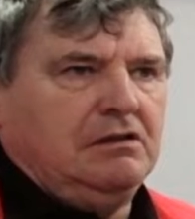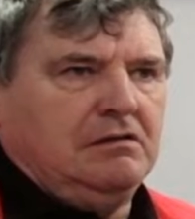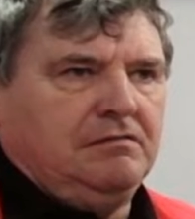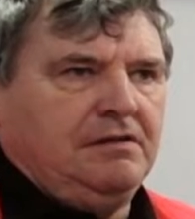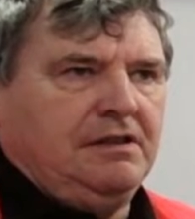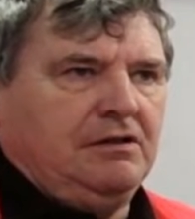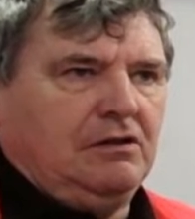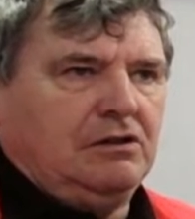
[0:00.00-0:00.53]
of
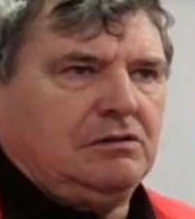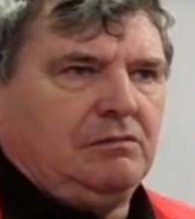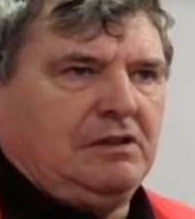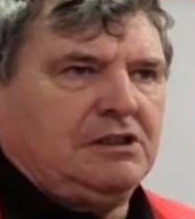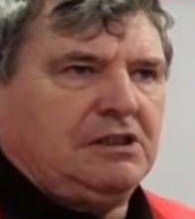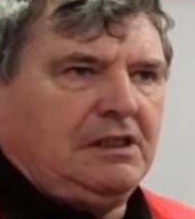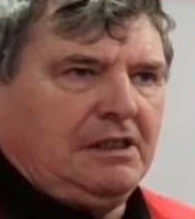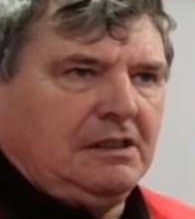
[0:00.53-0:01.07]
the
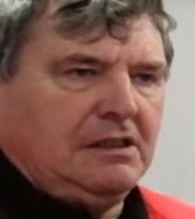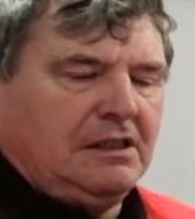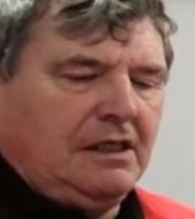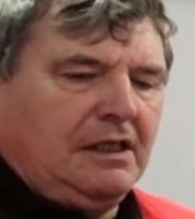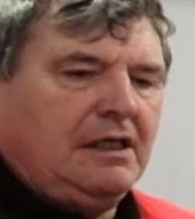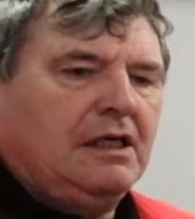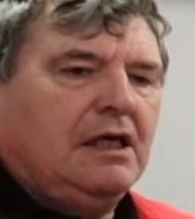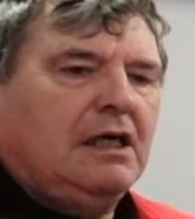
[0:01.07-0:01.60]
Northwest
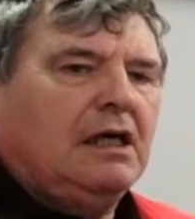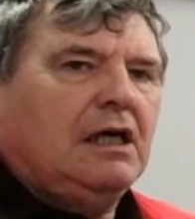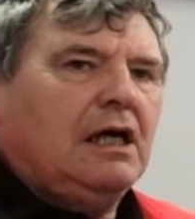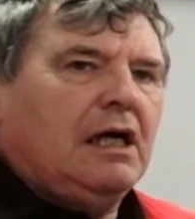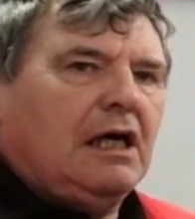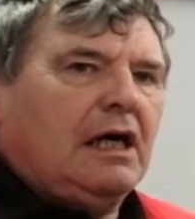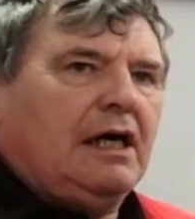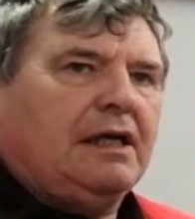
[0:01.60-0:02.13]
10K.
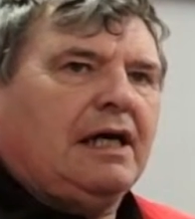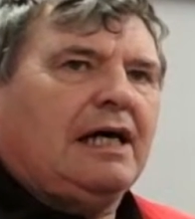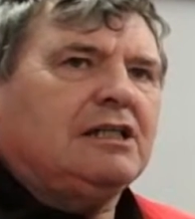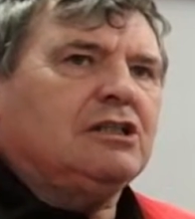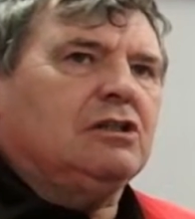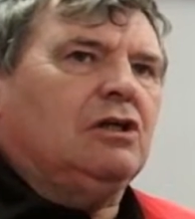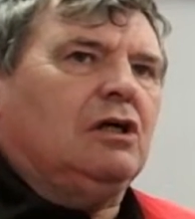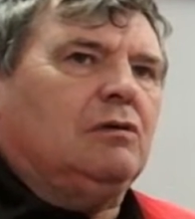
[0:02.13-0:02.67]
It
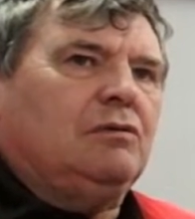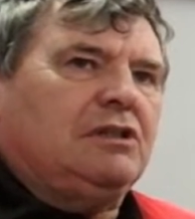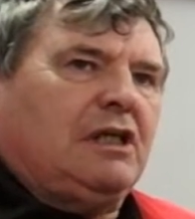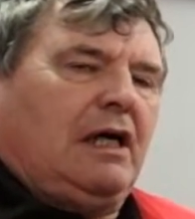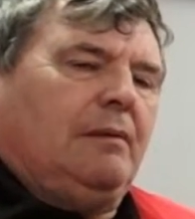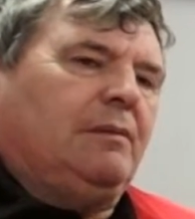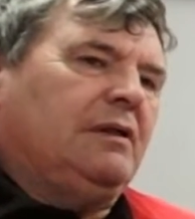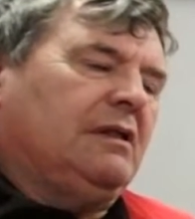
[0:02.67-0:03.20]
hasn't always
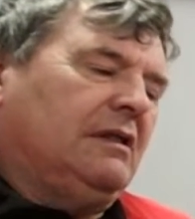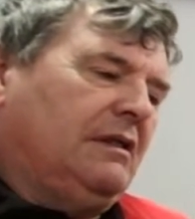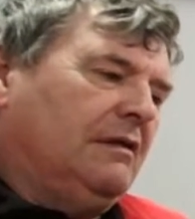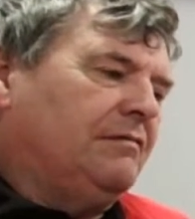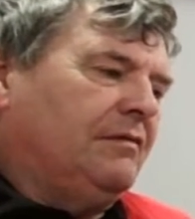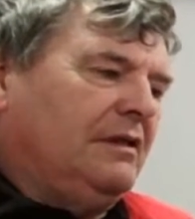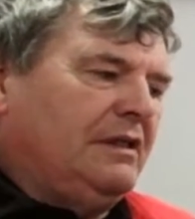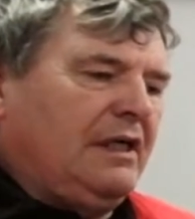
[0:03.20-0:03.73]
happened in
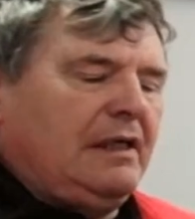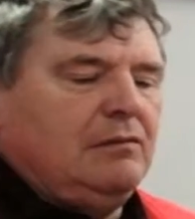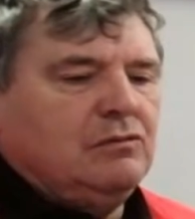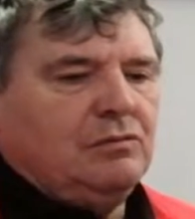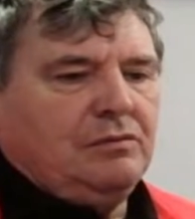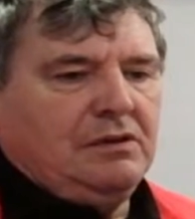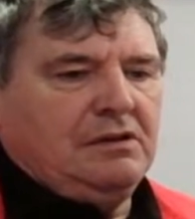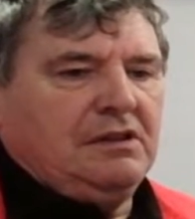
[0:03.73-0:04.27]
different times.
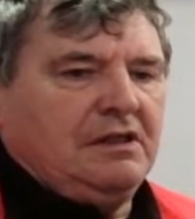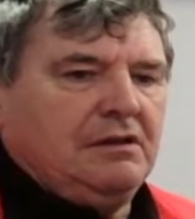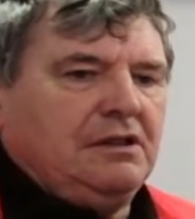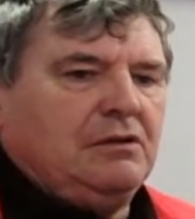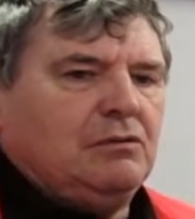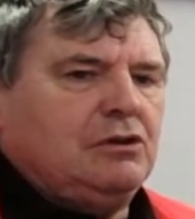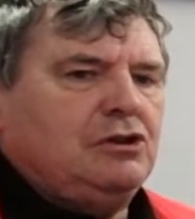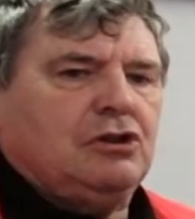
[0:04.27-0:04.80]

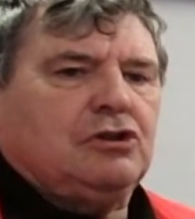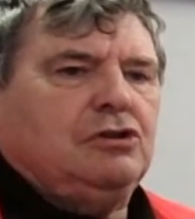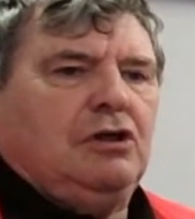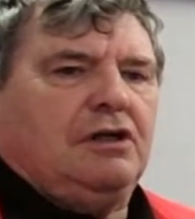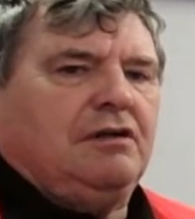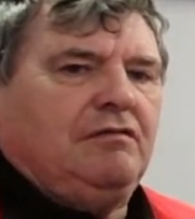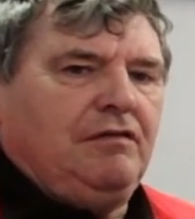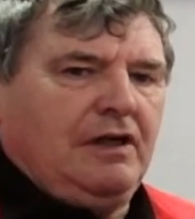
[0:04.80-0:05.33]
They were just
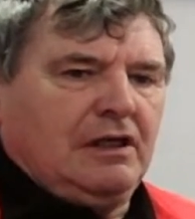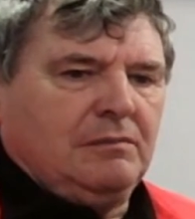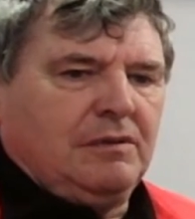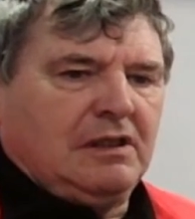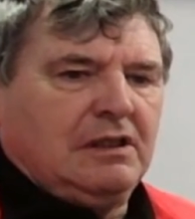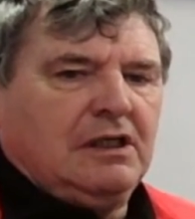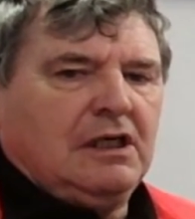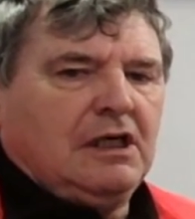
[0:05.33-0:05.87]
not
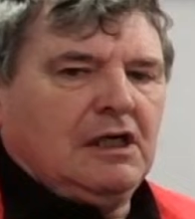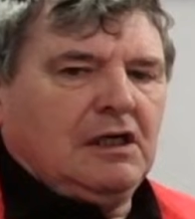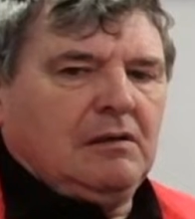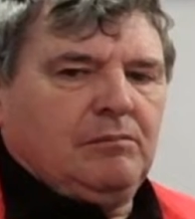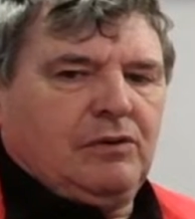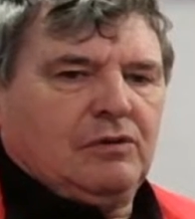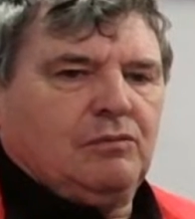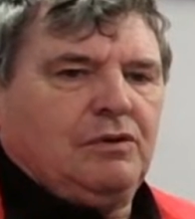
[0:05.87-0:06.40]
available.
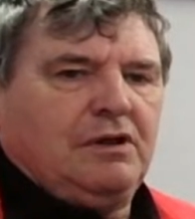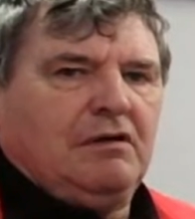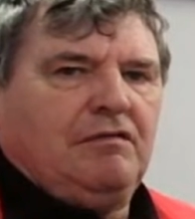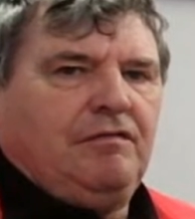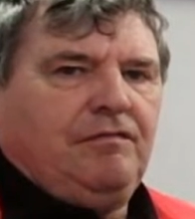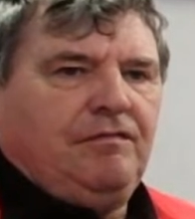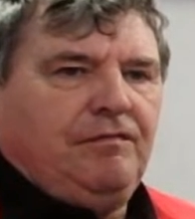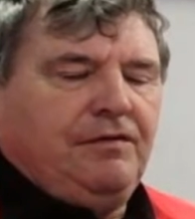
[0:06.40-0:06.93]
But we are
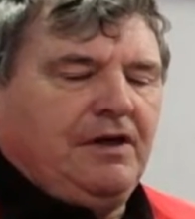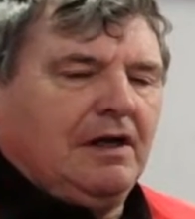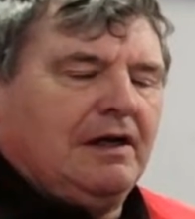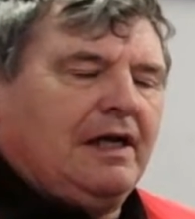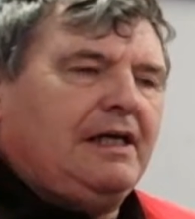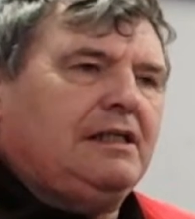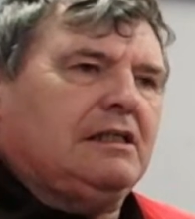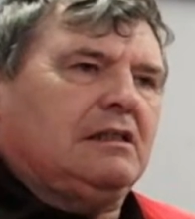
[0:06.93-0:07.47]

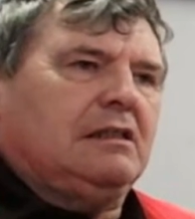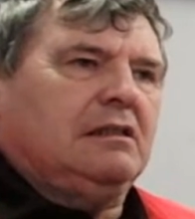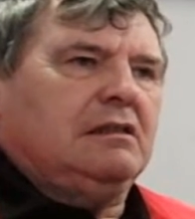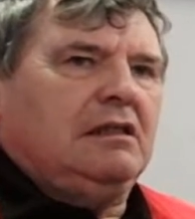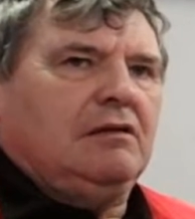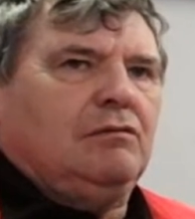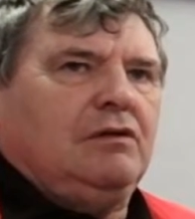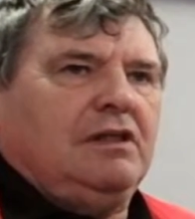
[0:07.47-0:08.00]
delighted
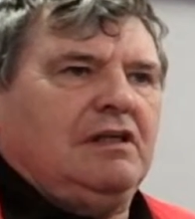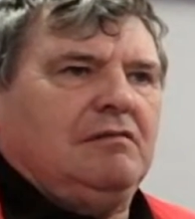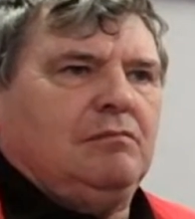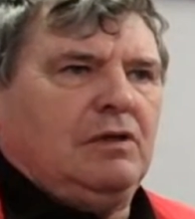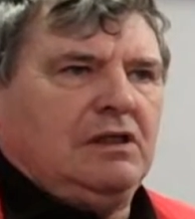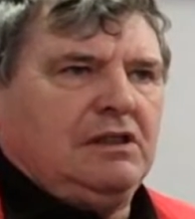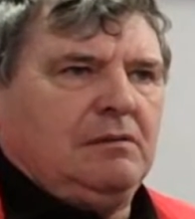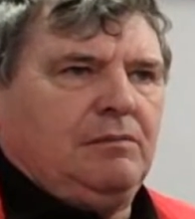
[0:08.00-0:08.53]
that we have
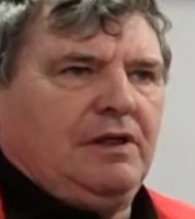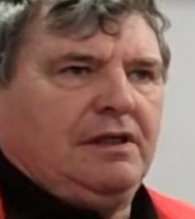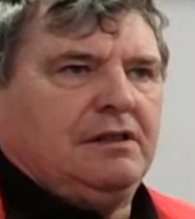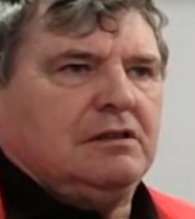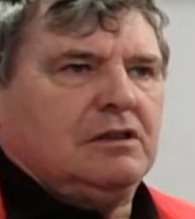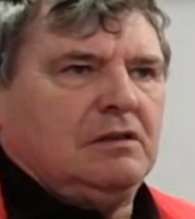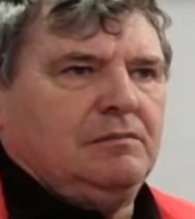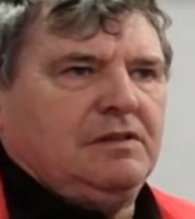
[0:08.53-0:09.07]
Moya
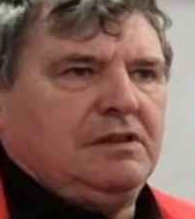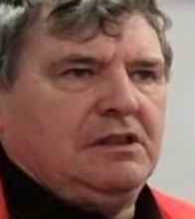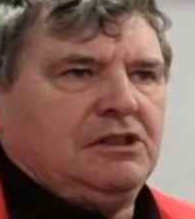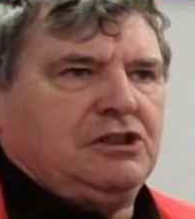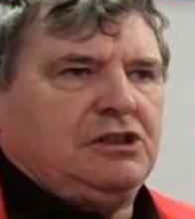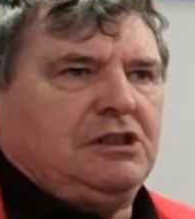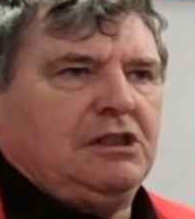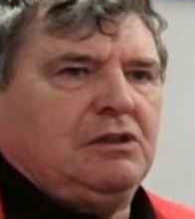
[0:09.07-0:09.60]
Brennan coming
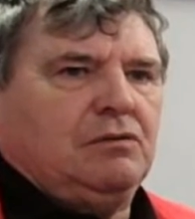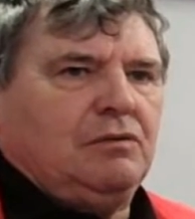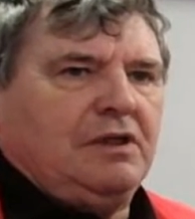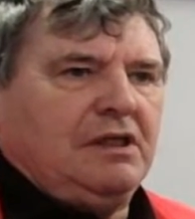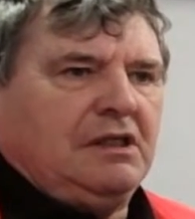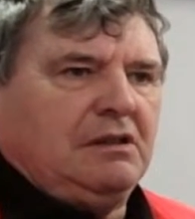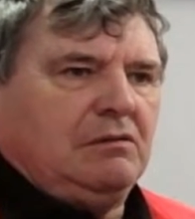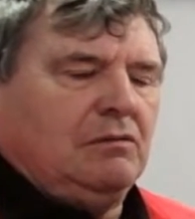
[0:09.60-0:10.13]
this year.
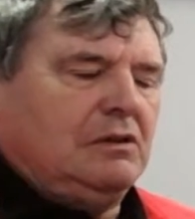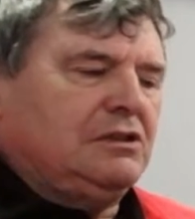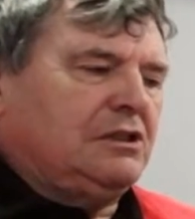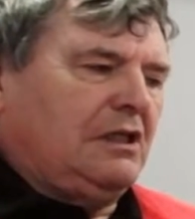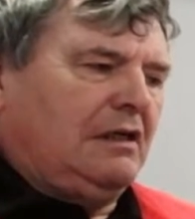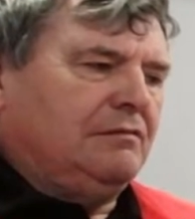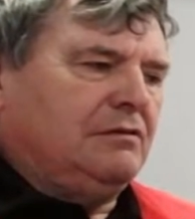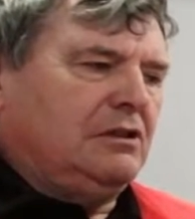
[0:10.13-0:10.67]
Once
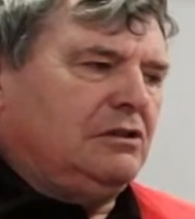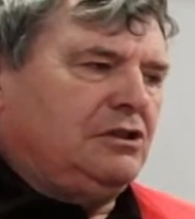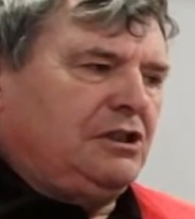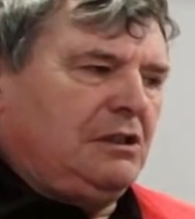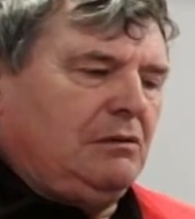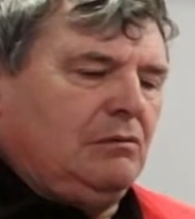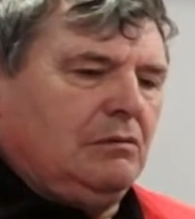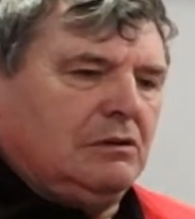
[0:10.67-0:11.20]
after
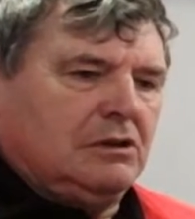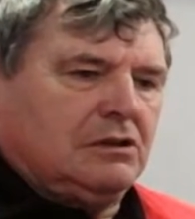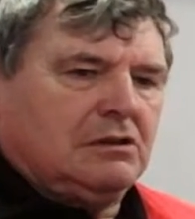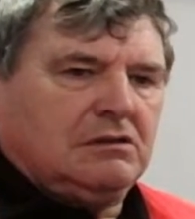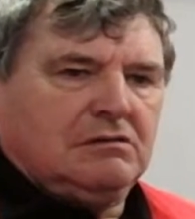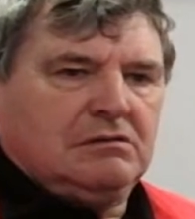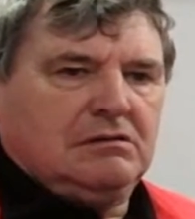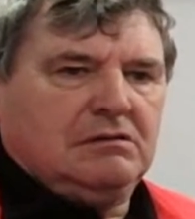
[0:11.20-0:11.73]
she
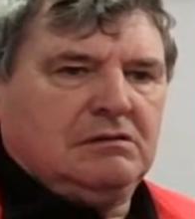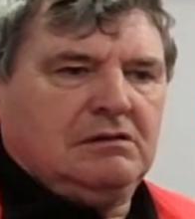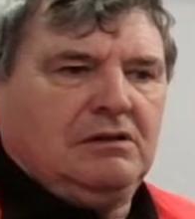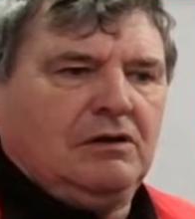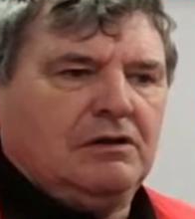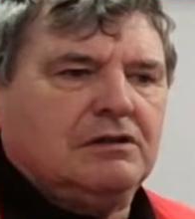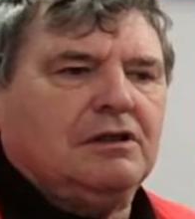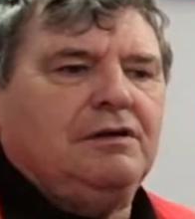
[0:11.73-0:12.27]
was
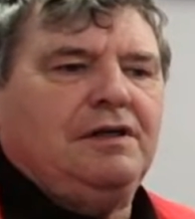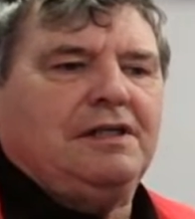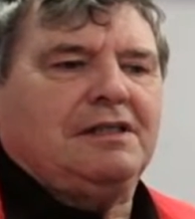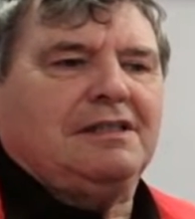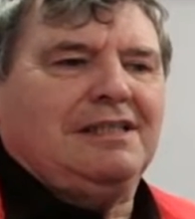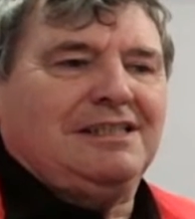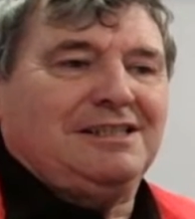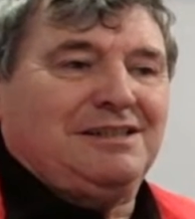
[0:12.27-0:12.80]

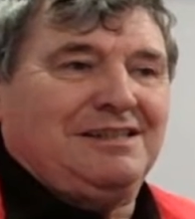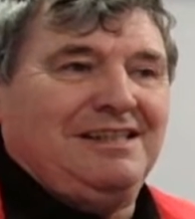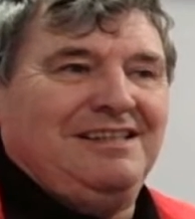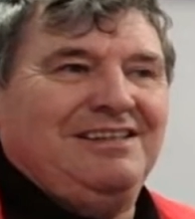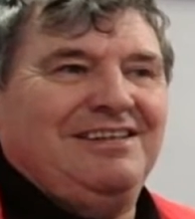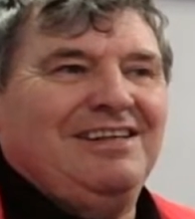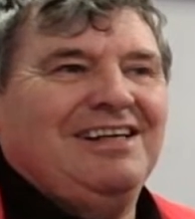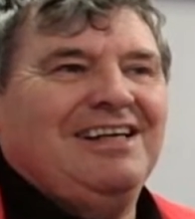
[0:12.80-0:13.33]
inaugurated as the